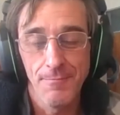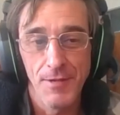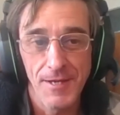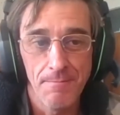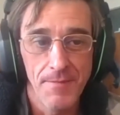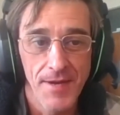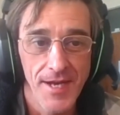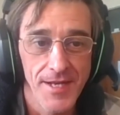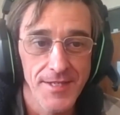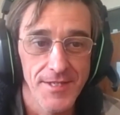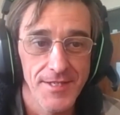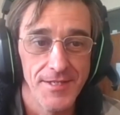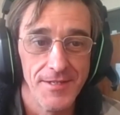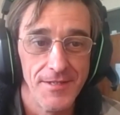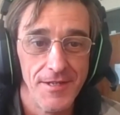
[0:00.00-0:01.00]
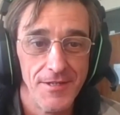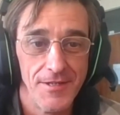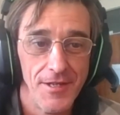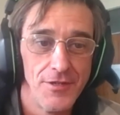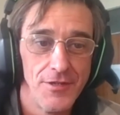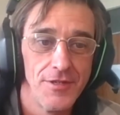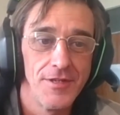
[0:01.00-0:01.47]
But maize isn't
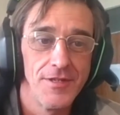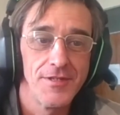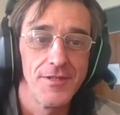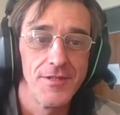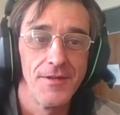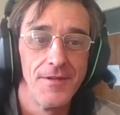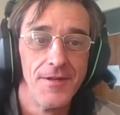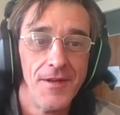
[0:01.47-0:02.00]
indigenous, so